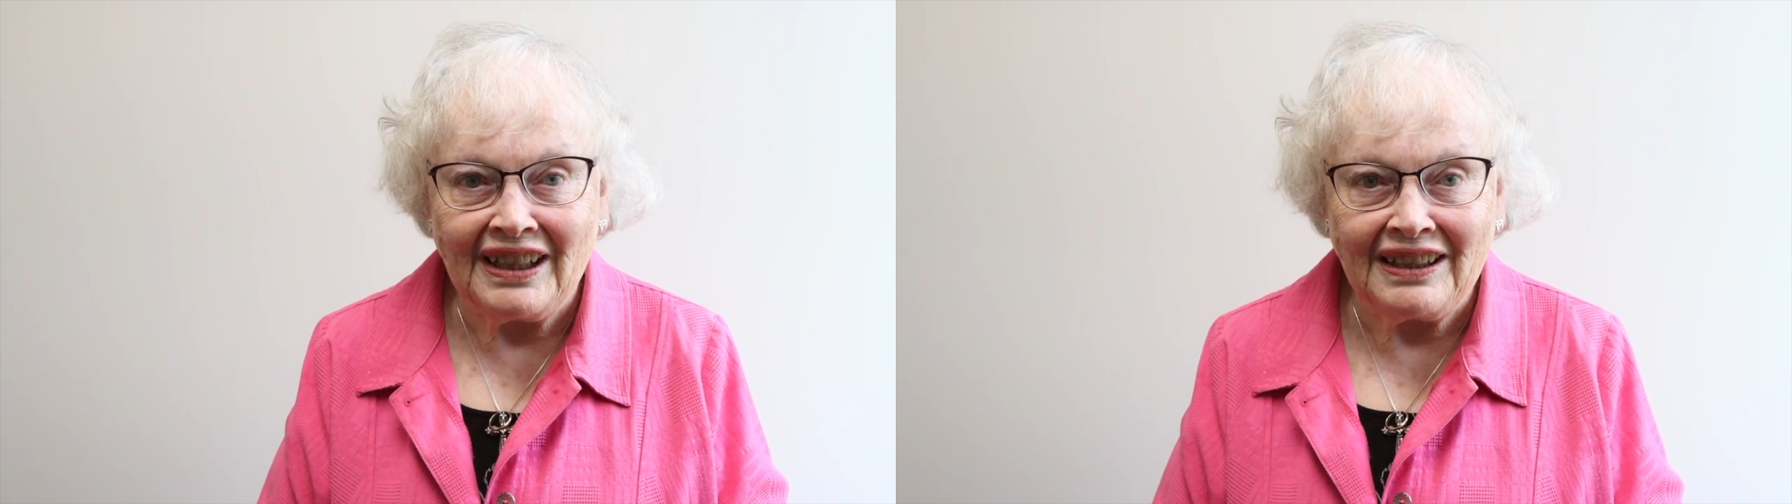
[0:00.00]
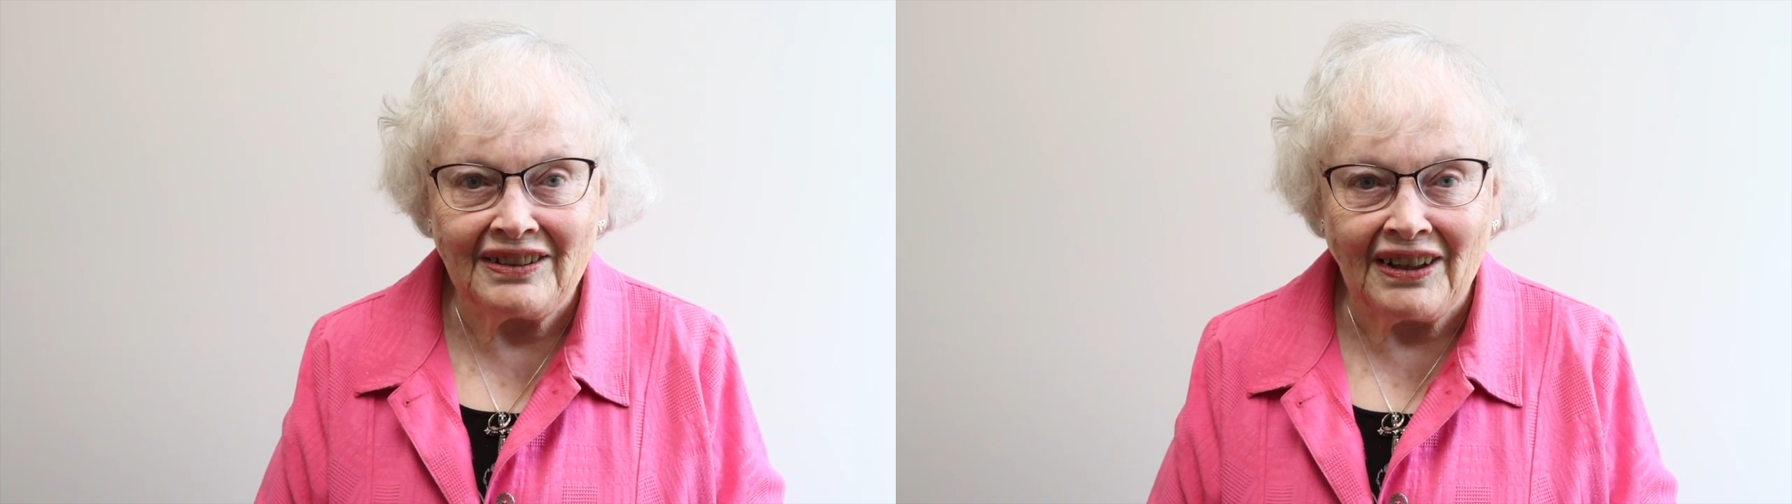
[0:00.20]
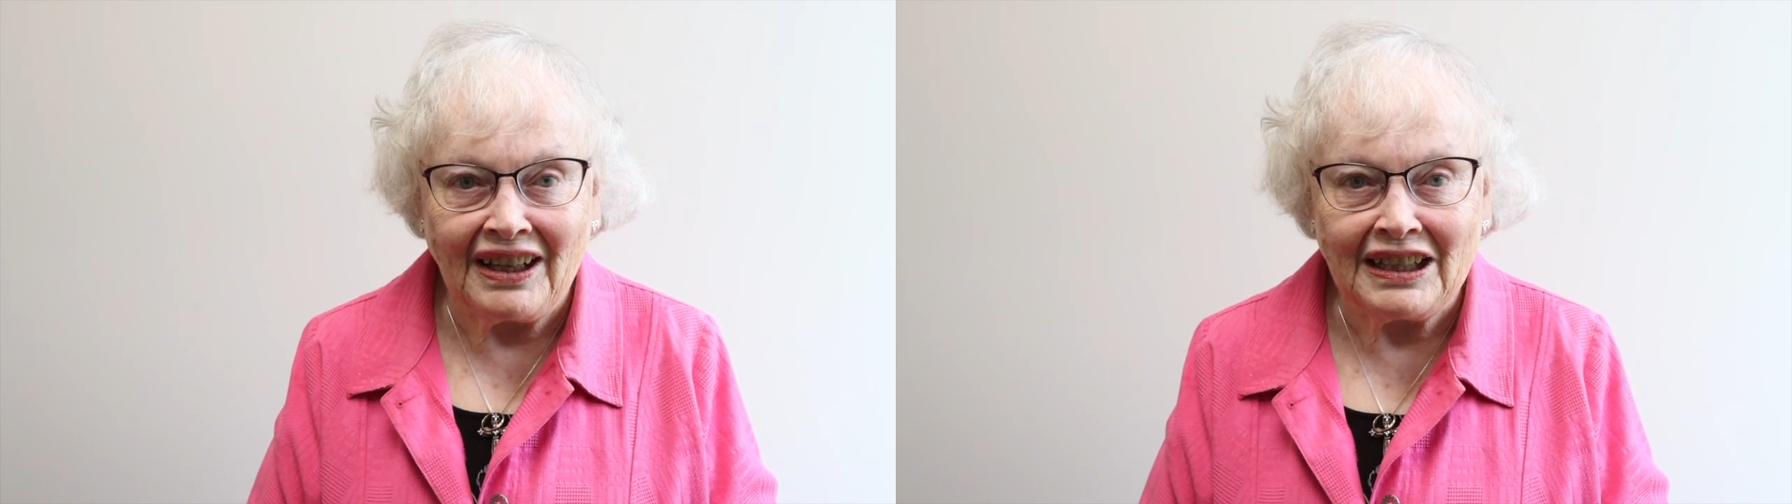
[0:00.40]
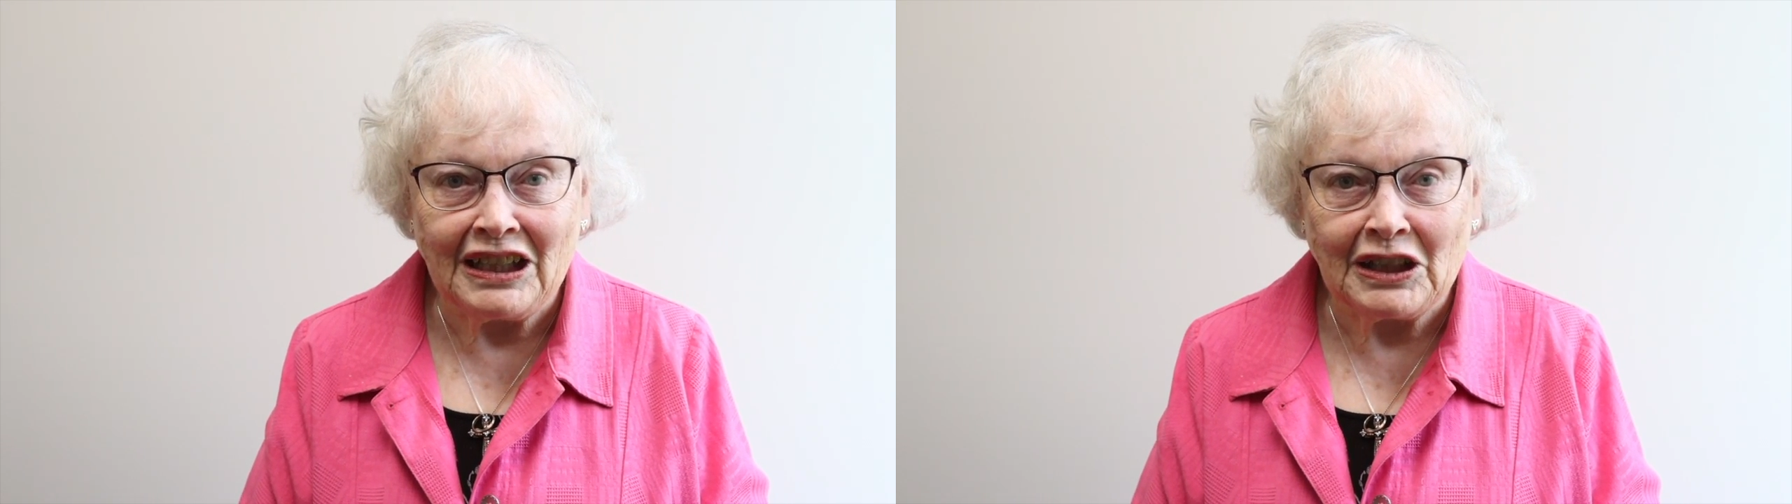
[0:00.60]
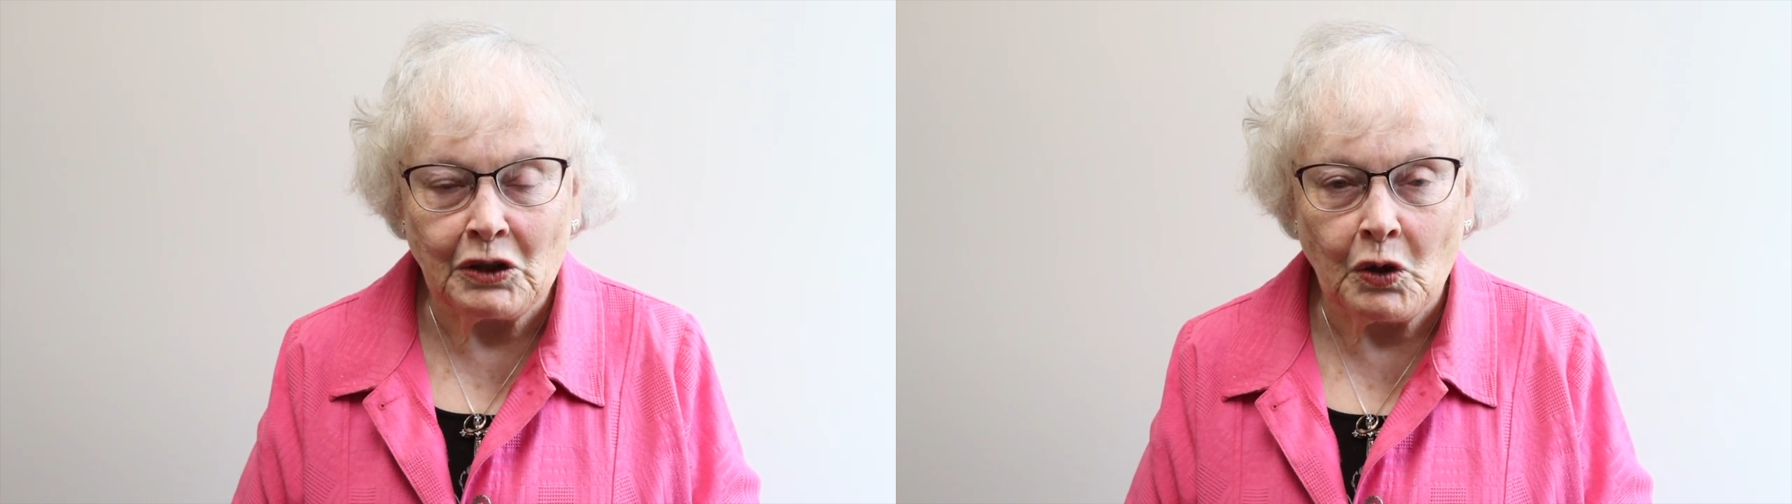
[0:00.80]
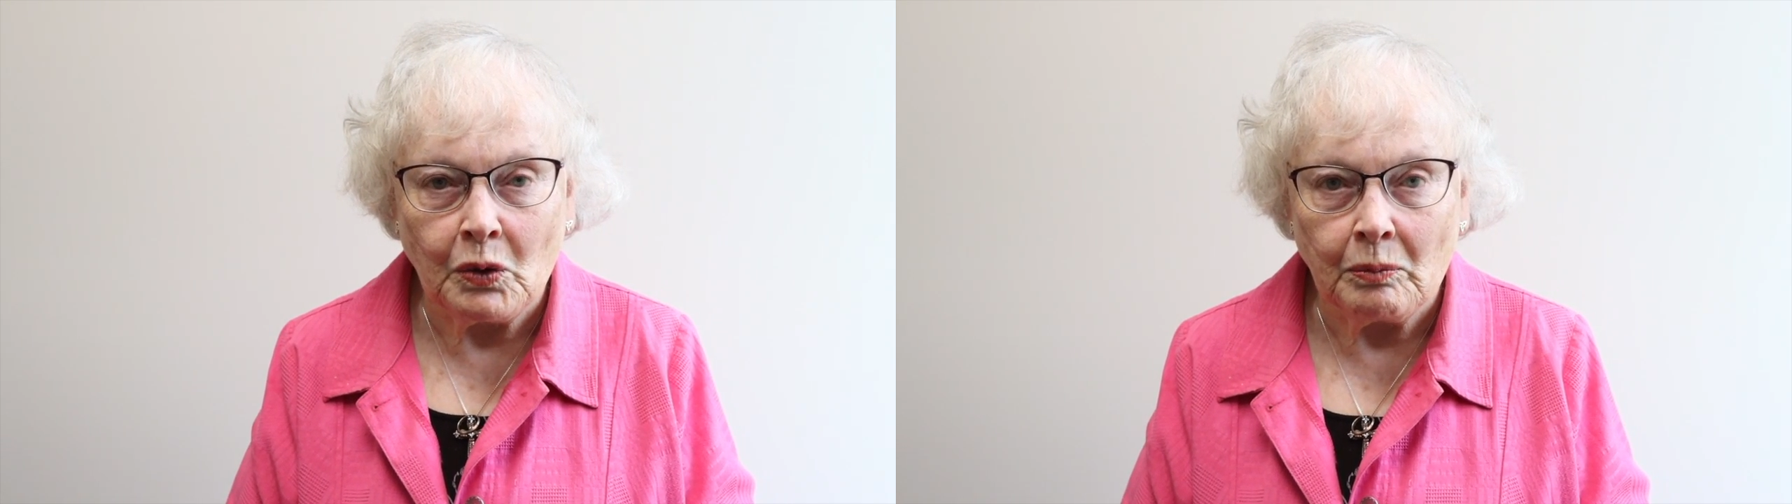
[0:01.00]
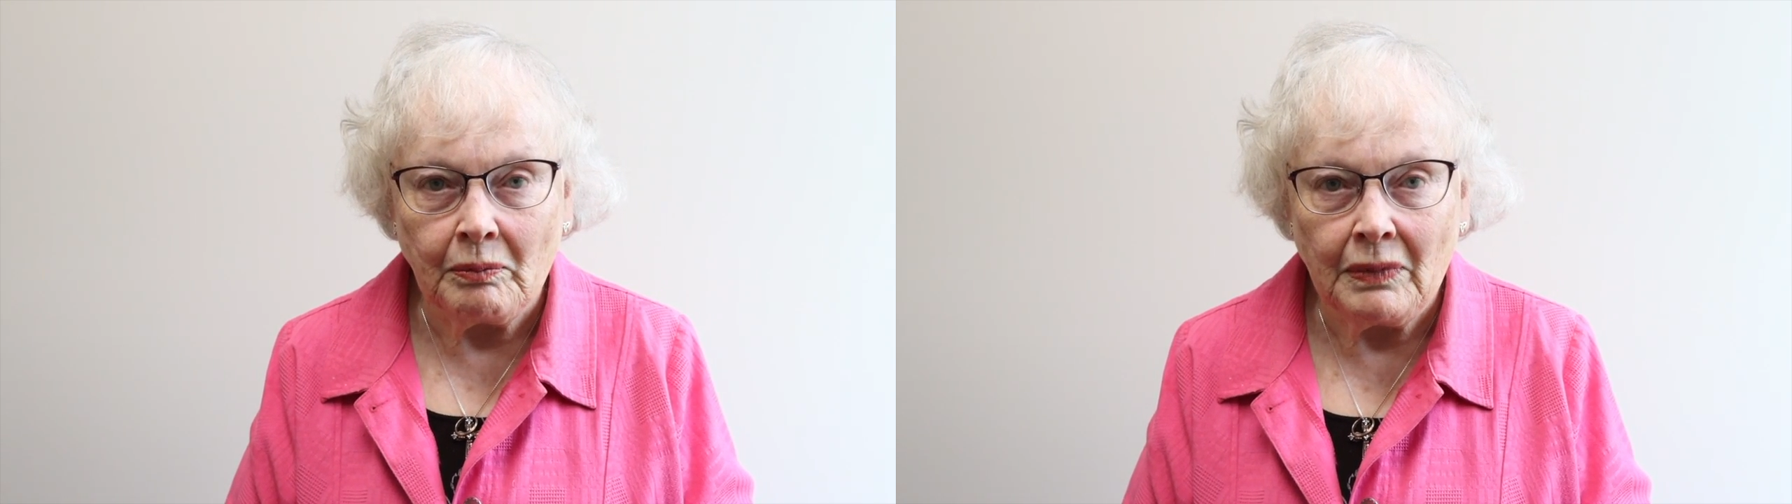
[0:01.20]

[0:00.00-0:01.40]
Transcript: anxiety at home.